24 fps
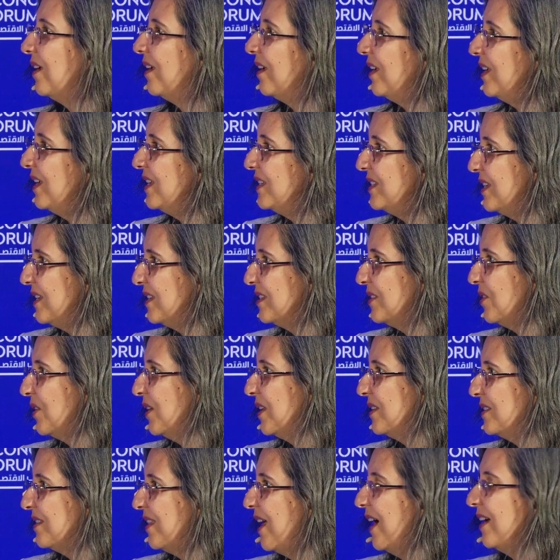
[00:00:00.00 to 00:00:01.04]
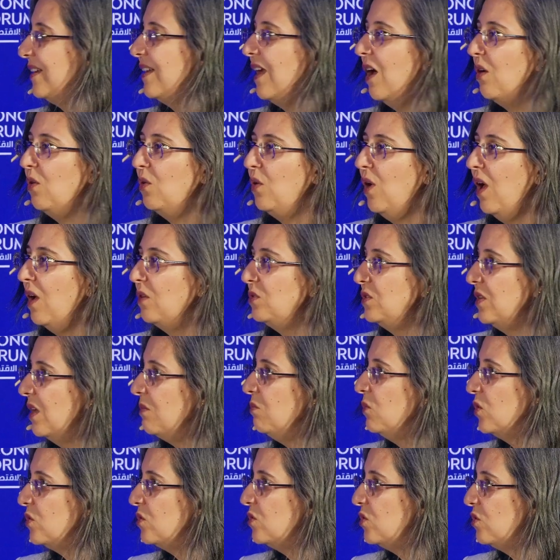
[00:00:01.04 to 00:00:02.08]
easy is that? How
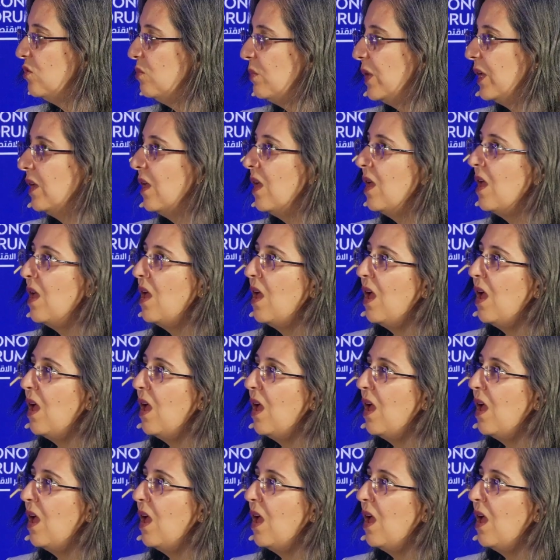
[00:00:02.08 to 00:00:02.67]
time consuming?